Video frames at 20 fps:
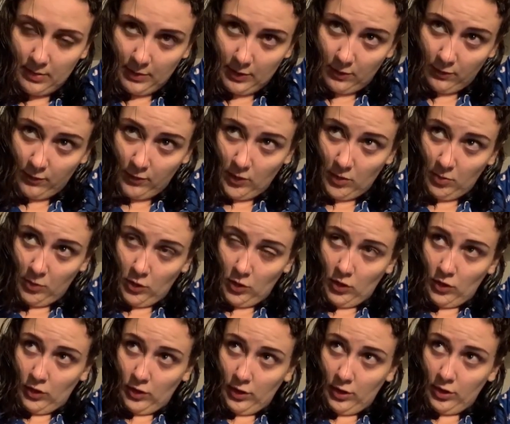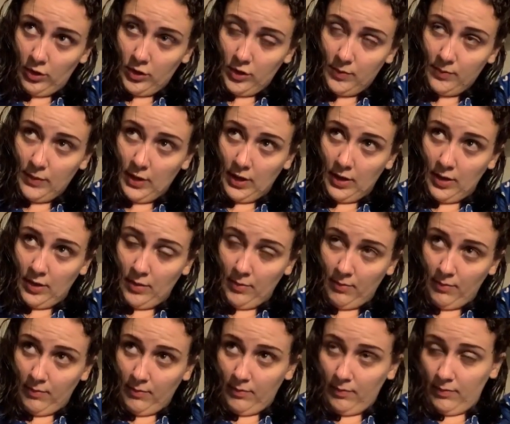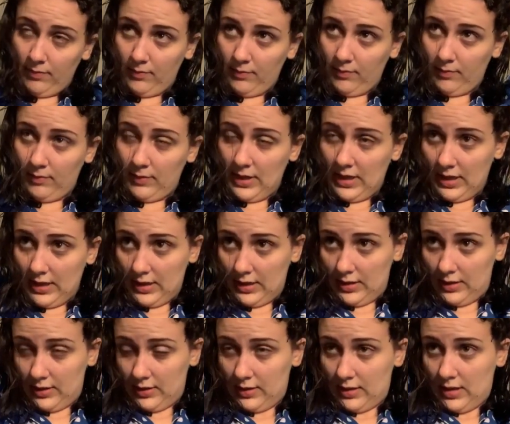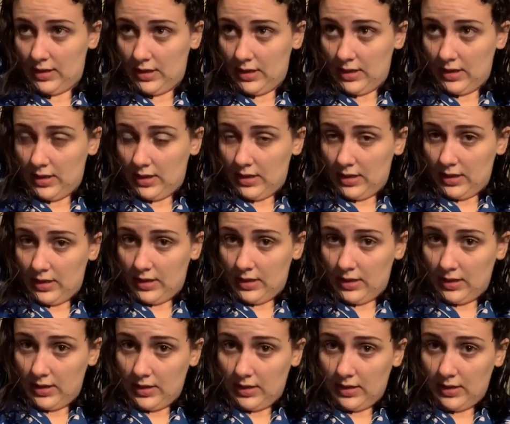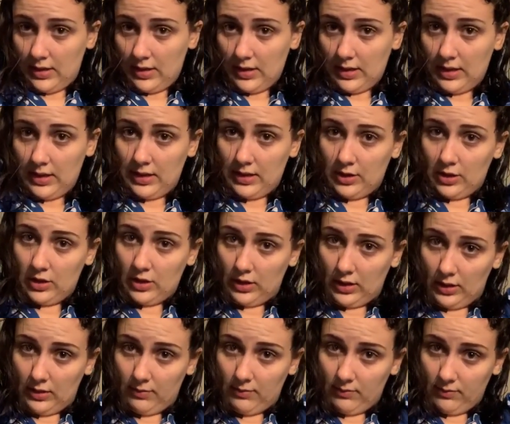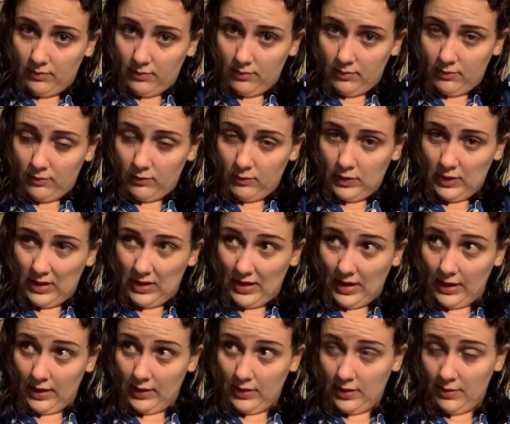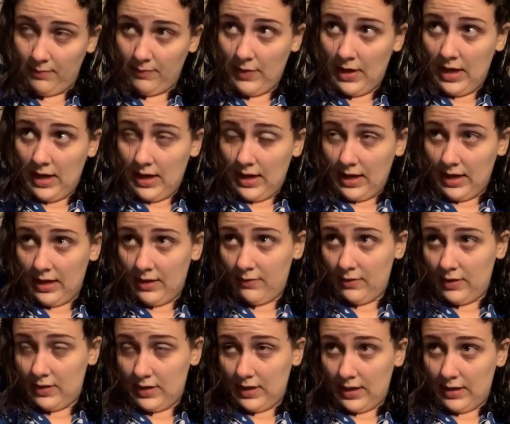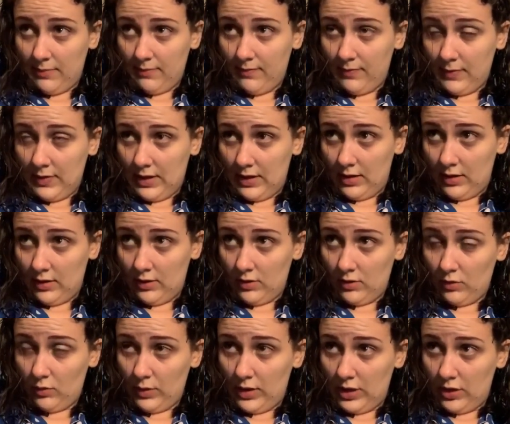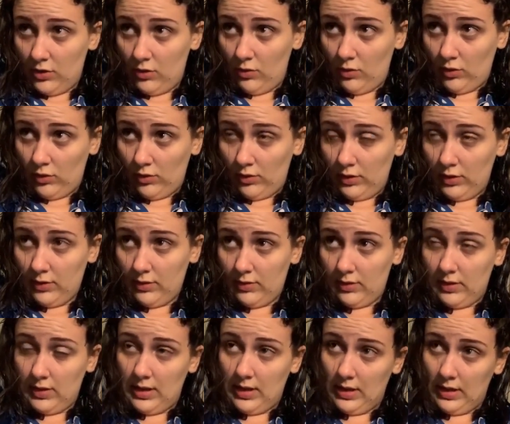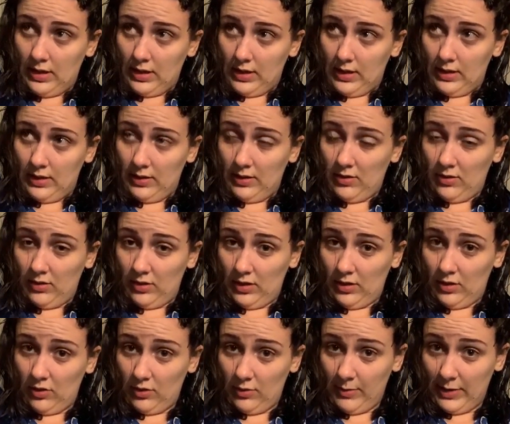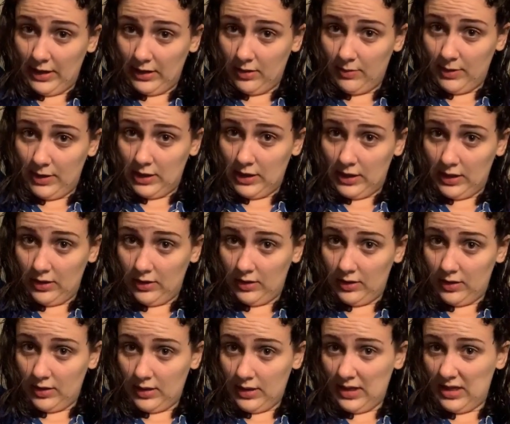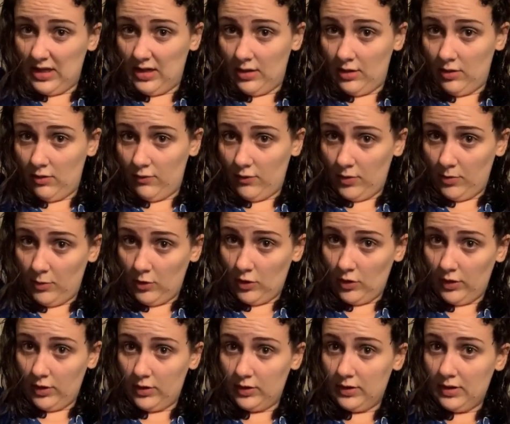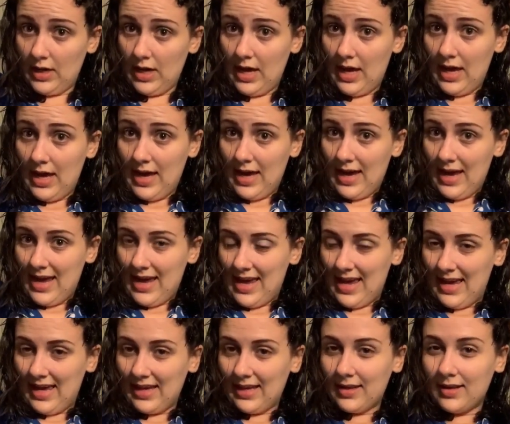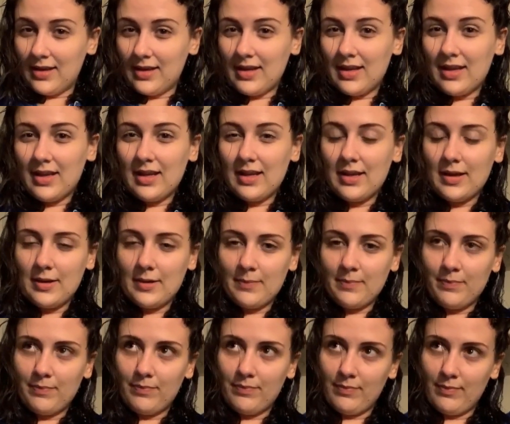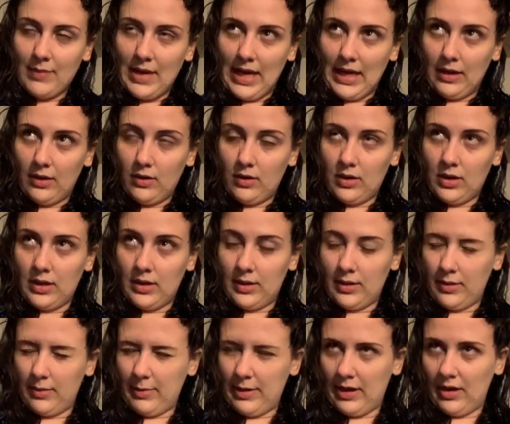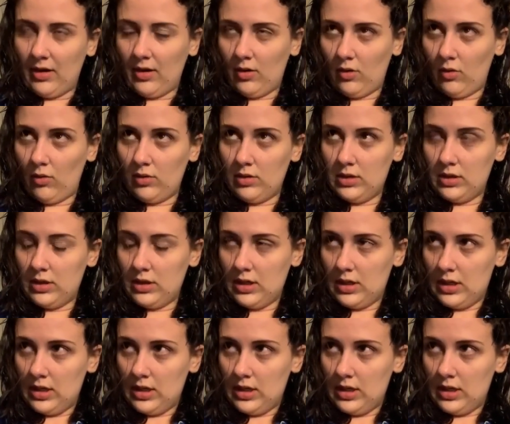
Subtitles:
about foam curlers, because I actually really like them. I have a set that is way too old that literally goes back to my childhood. I need new foam curlers. And back about